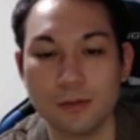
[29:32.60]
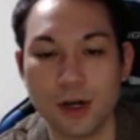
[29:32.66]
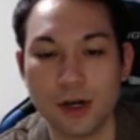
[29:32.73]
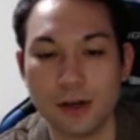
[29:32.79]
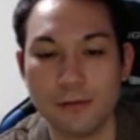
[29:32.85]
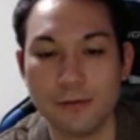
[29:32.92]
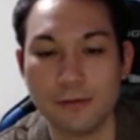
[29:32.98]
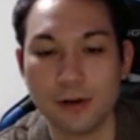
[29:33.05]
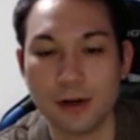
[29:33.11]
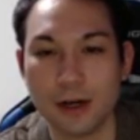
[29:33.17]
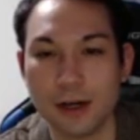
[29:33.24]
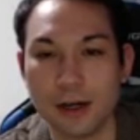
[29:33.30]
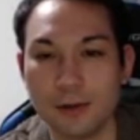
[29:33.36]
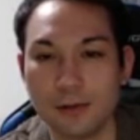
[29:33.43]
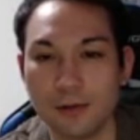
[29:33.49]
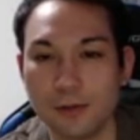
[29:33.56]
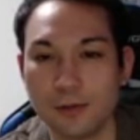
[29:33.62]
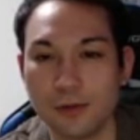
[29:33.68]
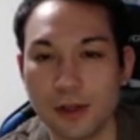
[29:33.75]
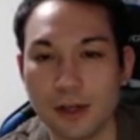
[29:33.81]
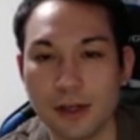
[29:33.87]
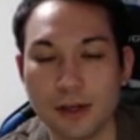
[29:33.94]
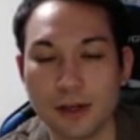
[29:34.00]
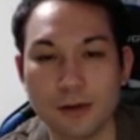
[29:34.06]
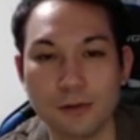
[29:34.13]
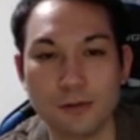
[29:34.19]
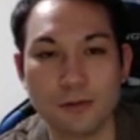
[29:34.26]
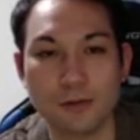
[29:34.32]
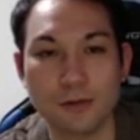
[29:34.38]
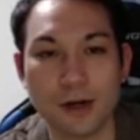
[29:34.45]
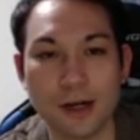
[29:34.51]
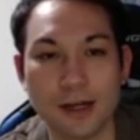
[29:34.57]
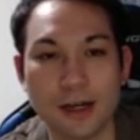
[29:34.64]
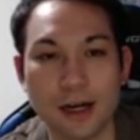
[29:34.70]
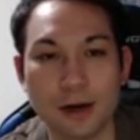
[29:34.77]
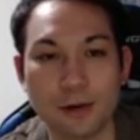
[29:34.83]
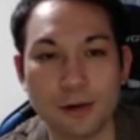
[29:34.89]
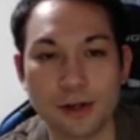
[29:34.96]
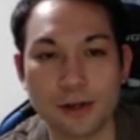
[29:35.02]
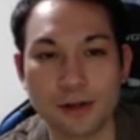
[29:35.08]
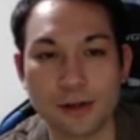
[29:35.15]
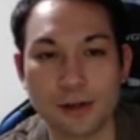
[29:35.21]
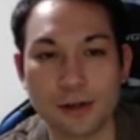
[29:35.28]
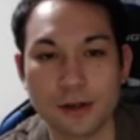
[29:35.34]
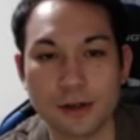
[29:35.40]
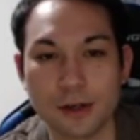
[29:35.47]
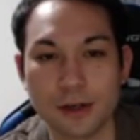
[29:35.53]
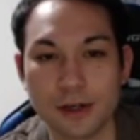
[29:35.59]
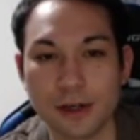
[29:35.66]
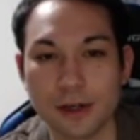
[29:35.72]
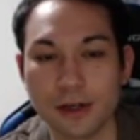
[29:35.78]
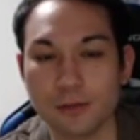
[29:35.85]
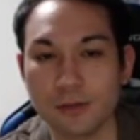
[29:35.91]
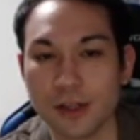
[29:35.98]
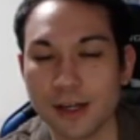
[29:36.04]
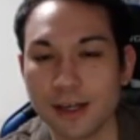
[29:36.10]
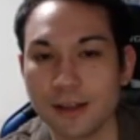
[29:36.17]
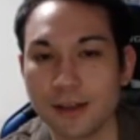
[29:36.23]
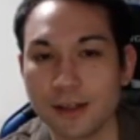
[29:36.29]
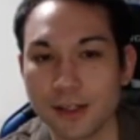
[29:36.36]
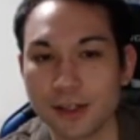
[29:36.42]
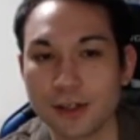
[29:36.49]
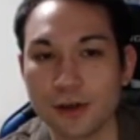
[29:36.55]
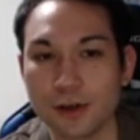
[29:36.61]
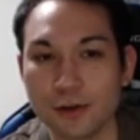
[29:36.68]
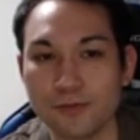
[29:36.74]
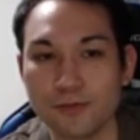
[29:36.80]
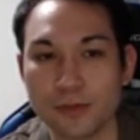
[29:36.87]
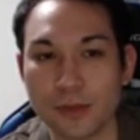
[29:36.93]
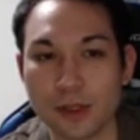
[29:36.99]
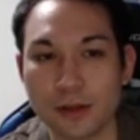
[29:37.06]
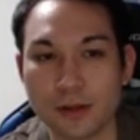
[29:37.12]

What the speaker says: Well, if I were playing white, I would play disco.